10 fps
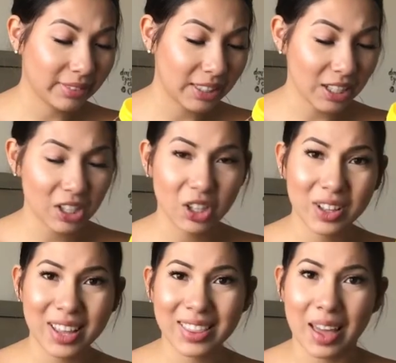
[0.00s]
Doesn't
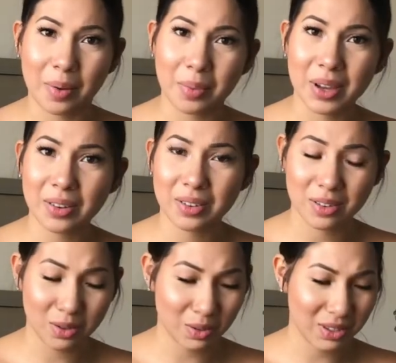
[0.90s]
look like that weird.
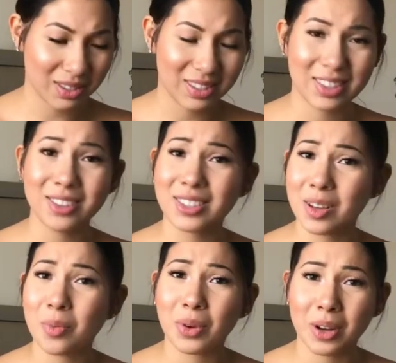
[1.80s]
There's
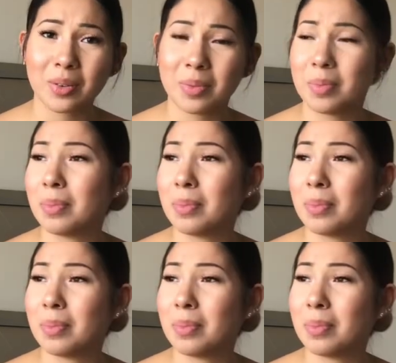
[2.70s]
some weird